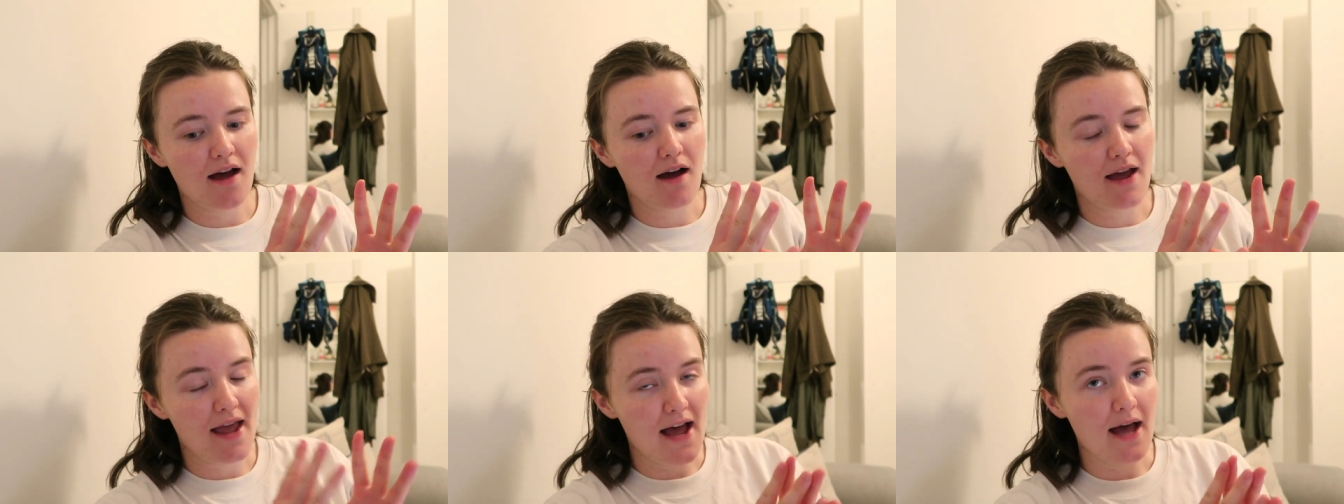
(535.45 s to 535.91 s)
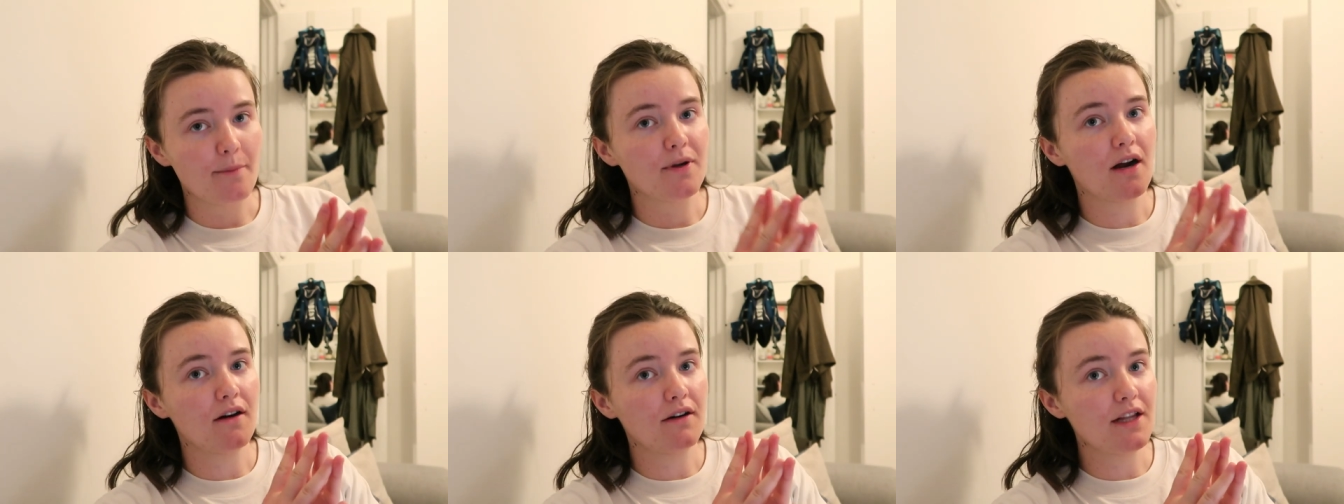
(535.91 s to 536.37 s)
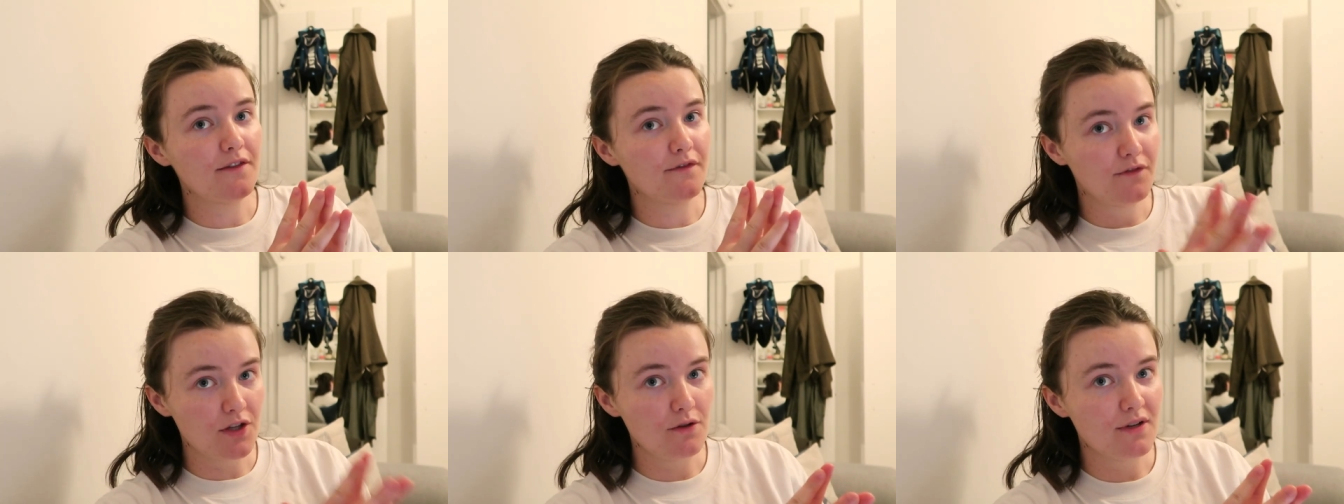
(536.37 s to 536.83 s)
I am currently
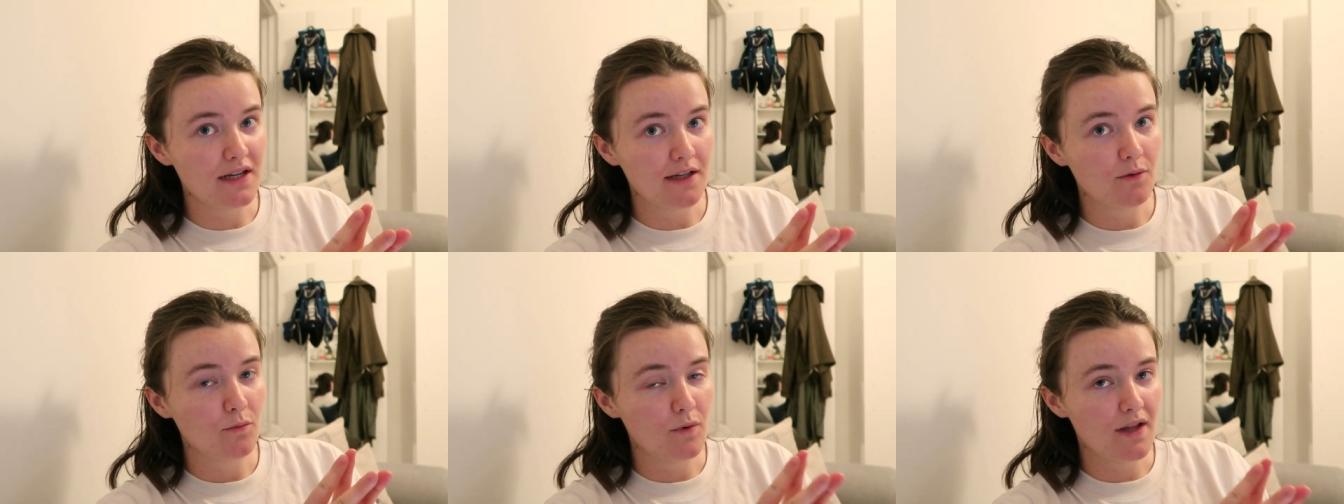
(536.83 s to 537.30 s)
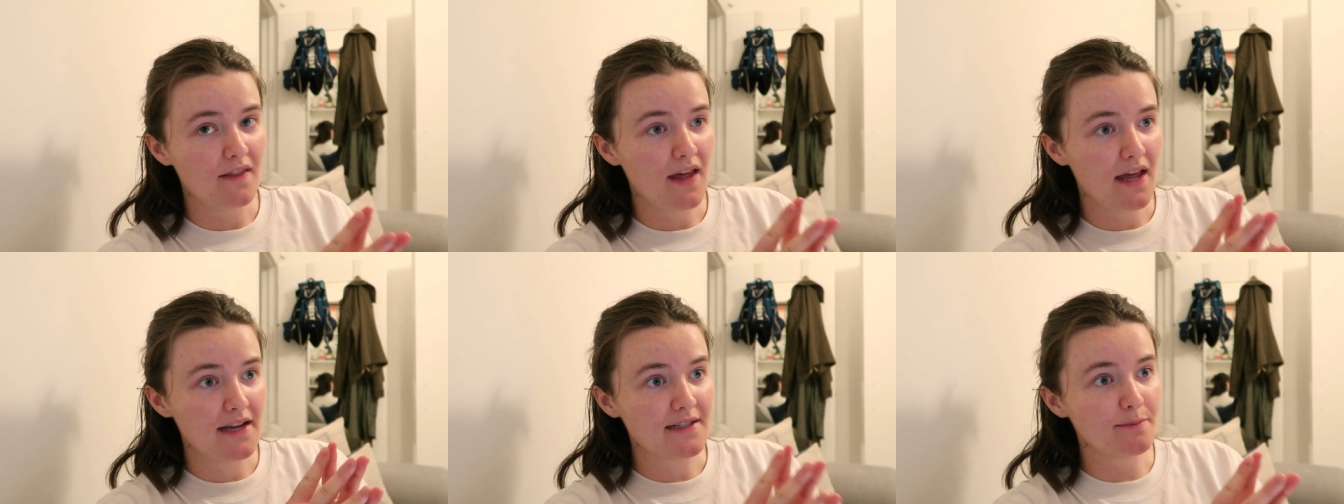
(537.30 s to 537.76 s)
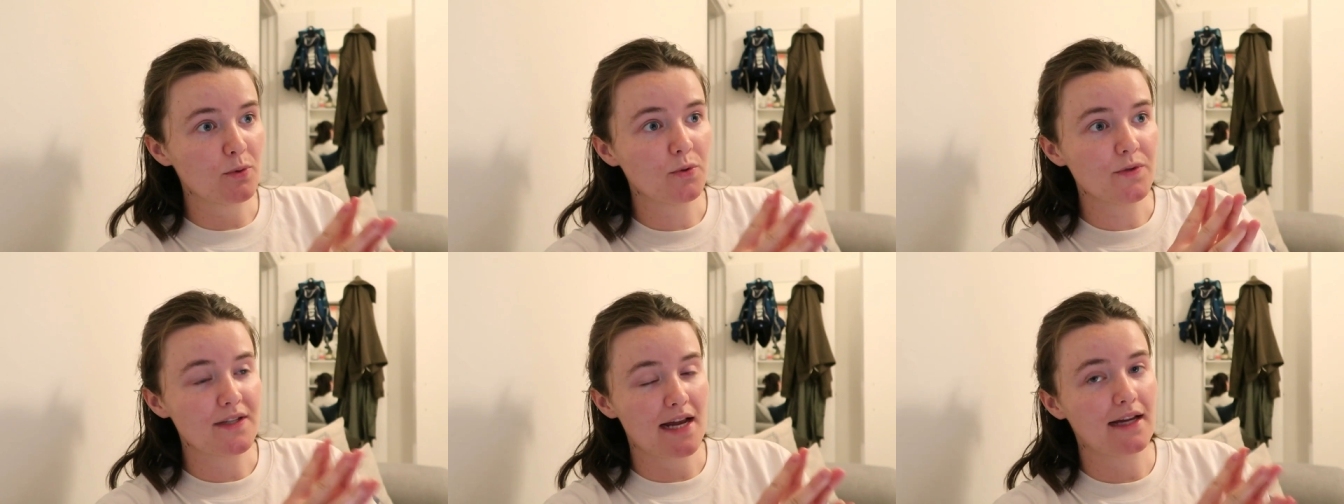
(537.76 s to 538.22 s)
feuding with a
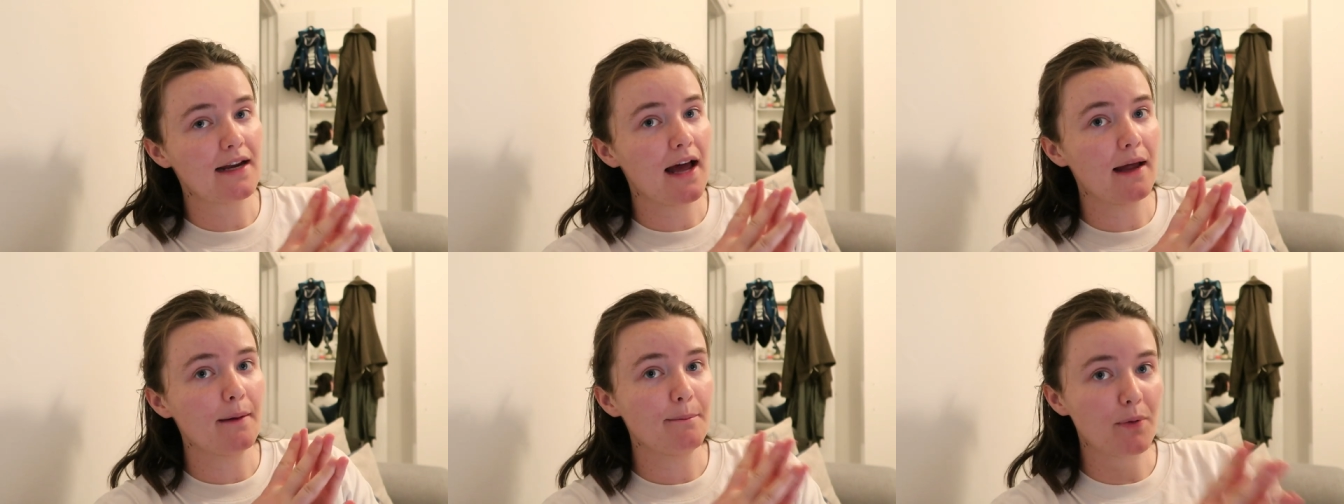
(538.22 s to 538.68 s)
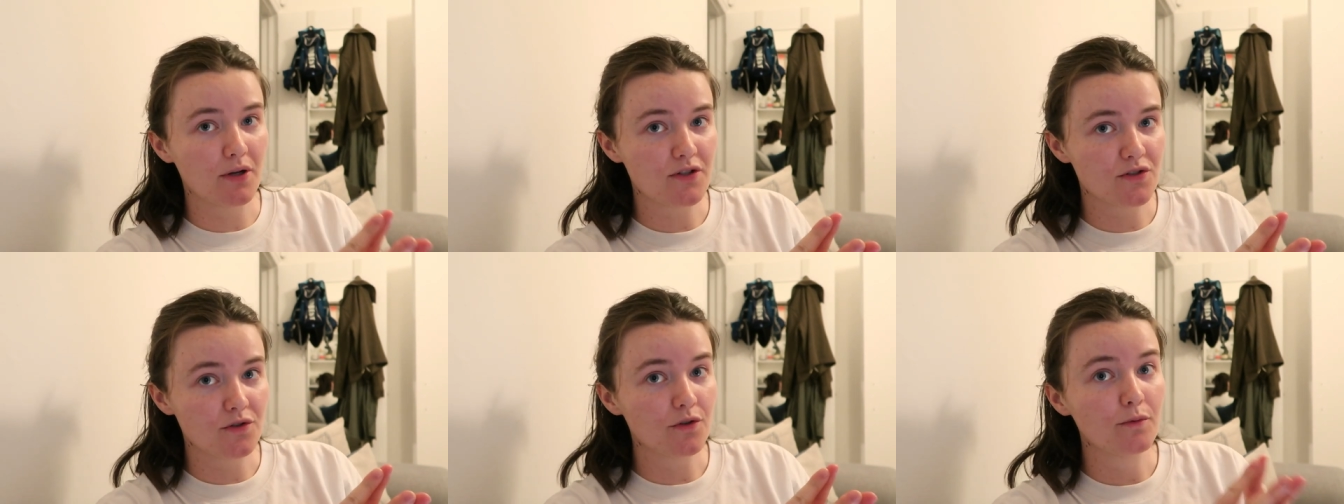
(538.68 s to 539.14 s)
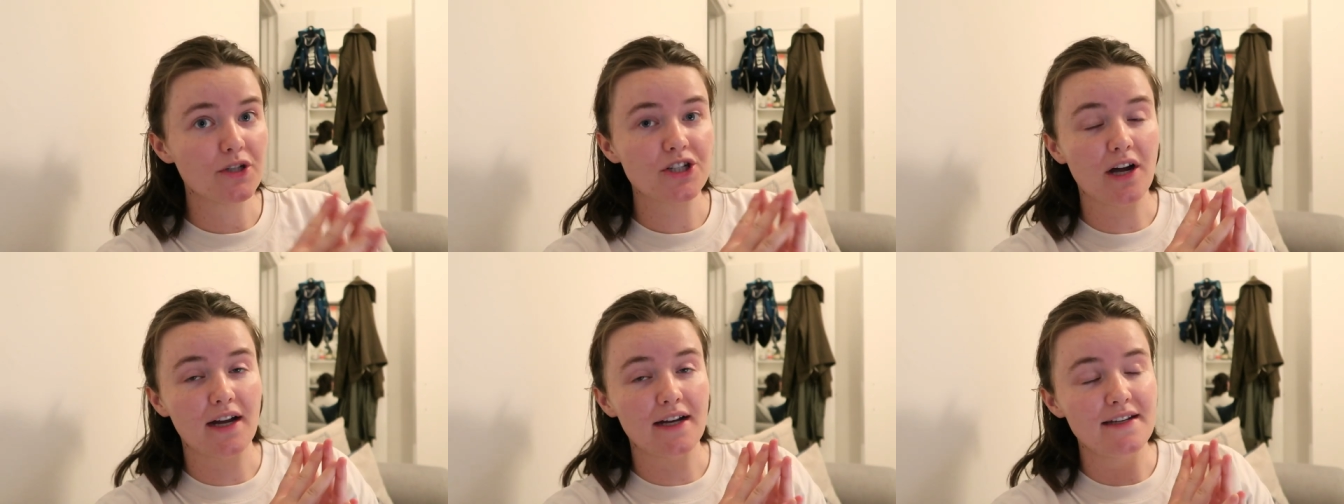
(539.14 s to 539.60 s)
small secondhand bookstore,
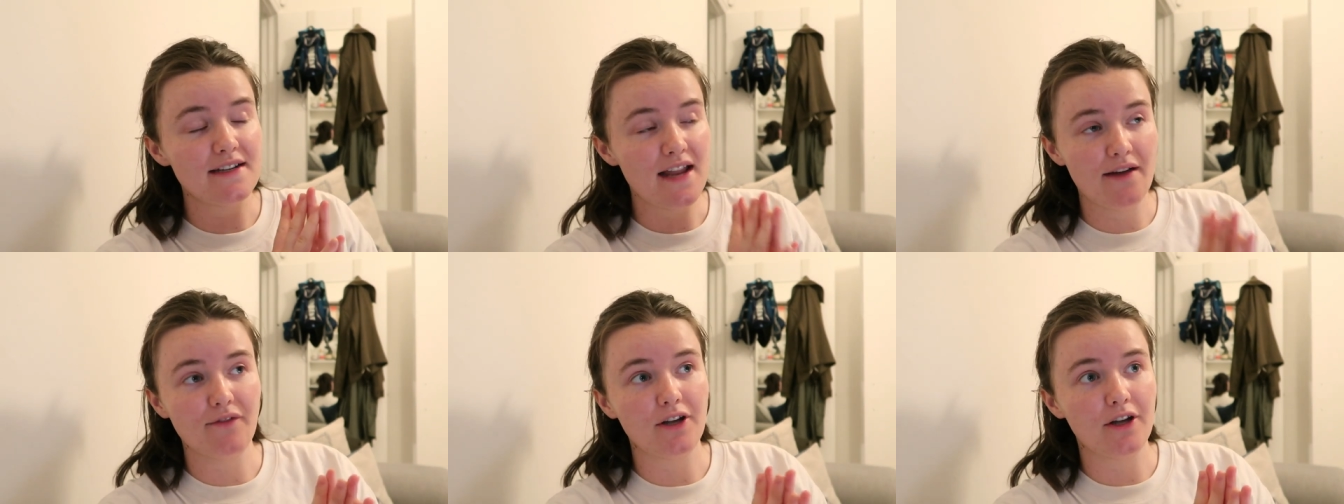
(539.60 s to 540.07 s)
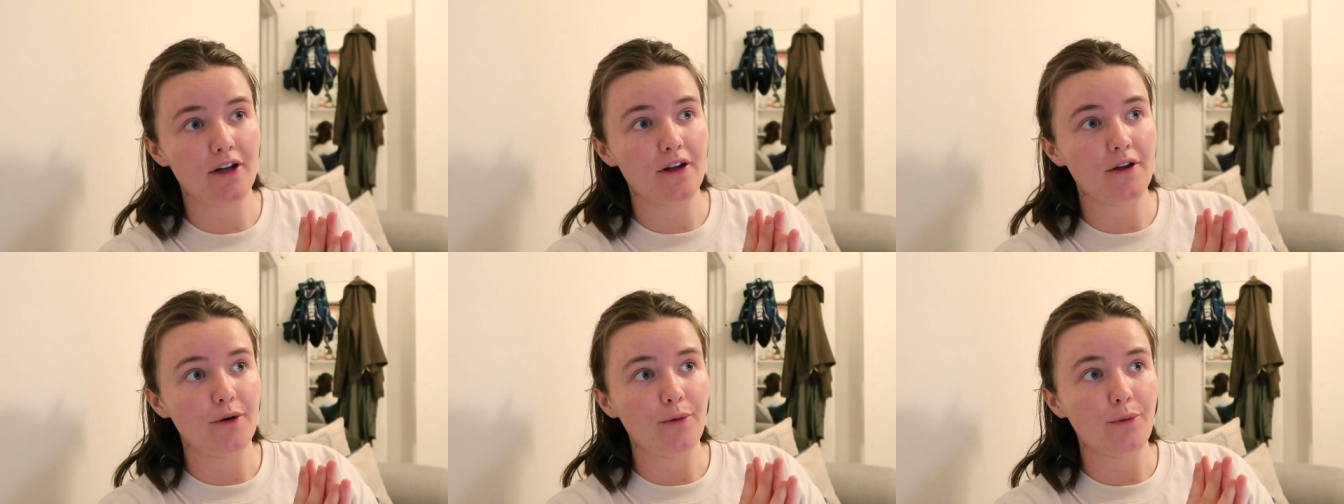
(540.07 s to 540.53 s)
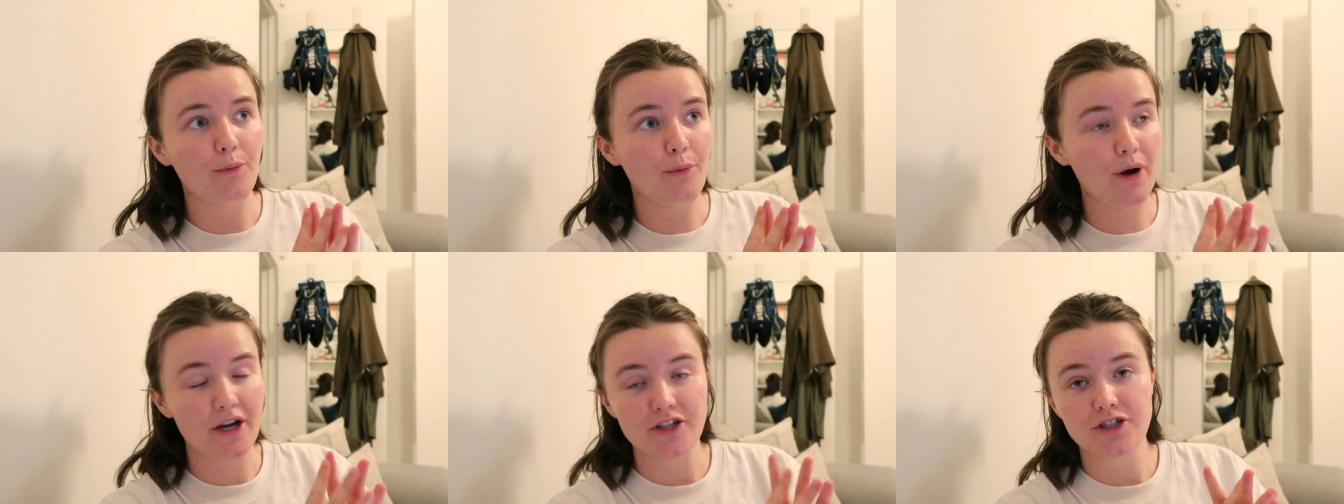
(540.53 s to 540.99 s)
which I never
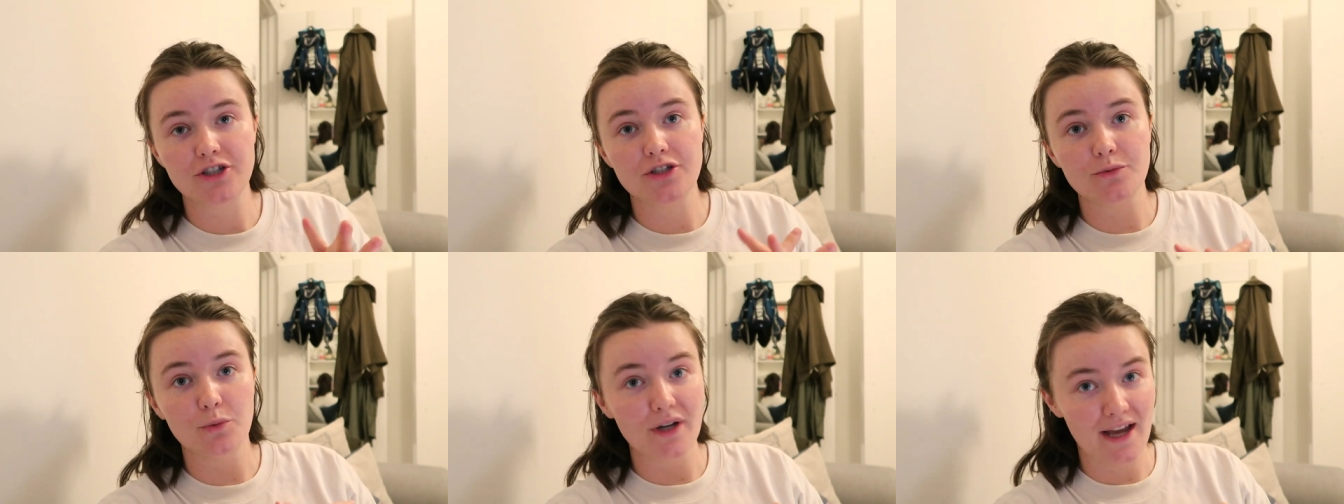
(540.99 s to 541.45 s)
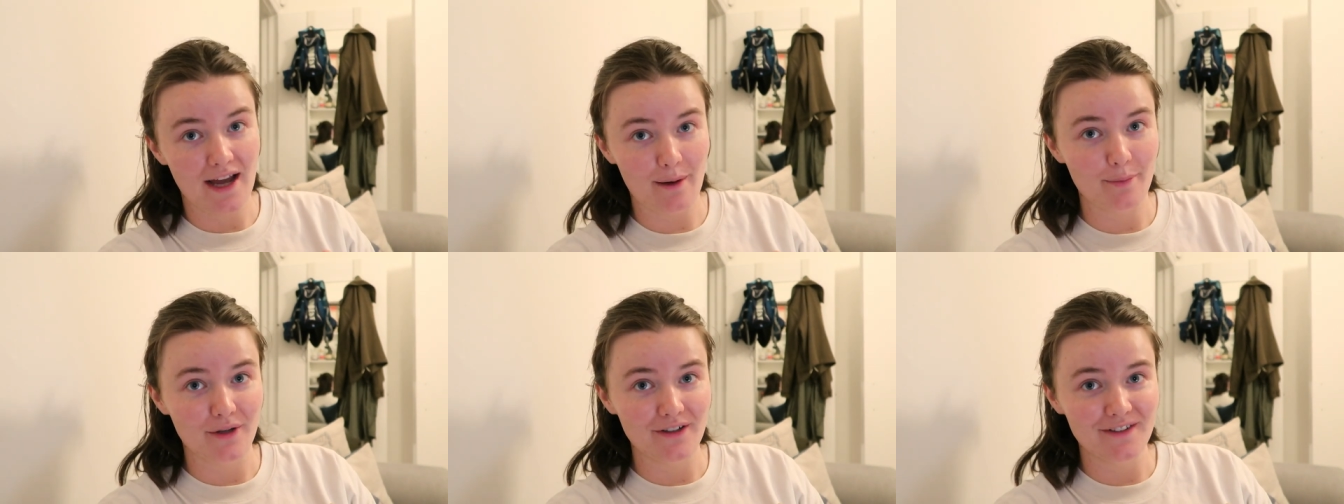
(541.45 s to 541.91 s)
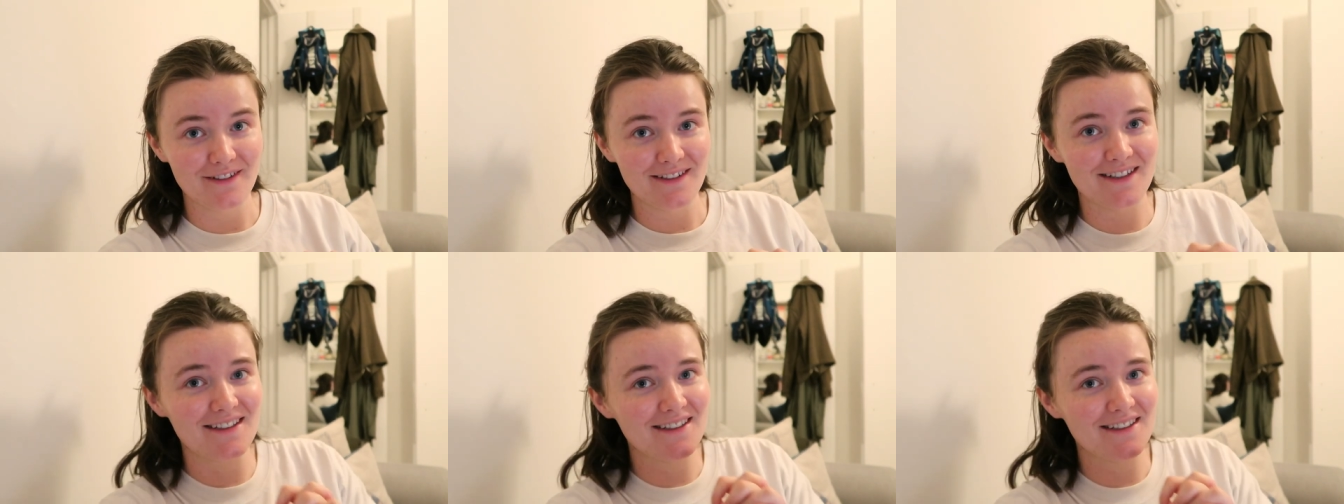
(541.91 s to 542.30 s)
wished would happen.